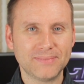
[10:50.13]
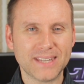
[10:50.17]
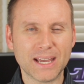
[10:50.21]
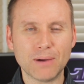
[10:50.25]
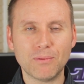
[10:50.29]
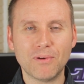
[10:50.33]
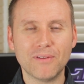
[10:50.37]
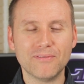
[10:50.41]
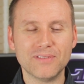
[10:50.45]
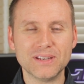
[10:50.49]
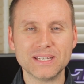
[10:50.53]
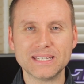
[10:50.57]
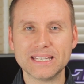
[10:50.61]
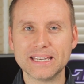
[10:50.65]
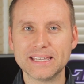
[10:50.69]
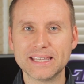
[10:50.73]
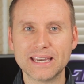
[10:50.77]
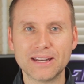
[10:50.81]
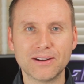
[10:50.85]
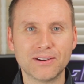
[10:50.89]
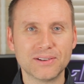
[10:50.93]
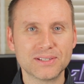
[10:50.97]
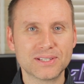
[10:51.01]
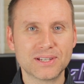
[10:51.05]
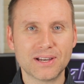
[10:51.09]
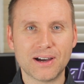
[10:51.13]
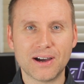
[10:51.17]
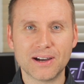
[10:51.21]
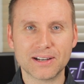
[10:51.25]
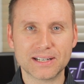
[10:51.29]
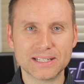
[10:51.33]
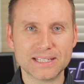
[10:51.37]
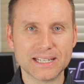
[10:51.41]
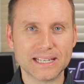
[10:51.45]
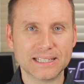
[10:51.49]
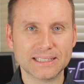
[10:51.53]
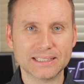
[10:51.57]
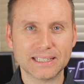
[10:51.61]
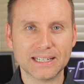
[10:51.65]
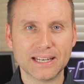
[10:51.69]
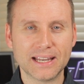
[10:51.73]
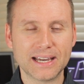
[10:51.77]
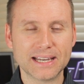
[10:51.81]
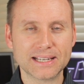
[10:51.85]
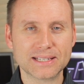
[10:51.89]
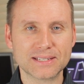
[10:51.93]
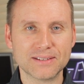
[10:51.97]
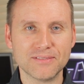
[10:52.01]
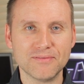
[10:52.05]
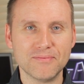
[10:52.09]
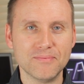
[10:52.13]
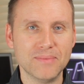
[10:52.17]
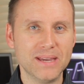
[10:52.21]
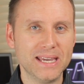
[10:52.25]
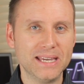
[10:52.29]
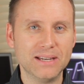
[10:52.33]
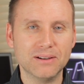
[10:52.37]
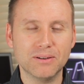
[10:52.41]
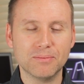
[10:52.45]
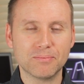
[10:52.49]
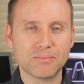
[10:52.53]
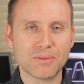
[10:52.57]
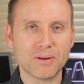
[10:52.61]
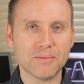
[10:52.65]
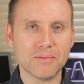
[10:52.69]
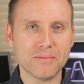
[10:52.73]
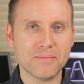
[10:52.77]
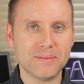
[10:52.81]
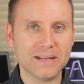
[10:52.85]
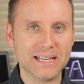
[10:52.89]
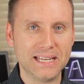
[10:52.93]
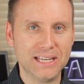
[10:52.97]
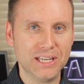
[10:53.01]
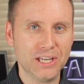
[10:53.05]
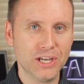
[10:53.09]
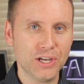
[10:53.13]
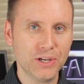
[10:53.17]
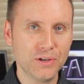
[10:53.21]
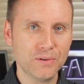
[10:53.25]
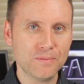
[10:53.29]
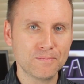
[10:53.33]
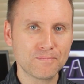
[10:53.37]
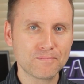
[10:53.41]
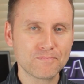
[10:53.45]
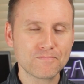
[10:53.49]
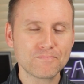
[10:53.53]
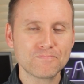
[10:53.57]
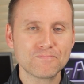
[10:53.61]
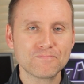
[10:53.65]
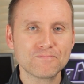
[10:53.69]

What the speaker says: Now, obviously, they're not targeting the likes of me or probably you.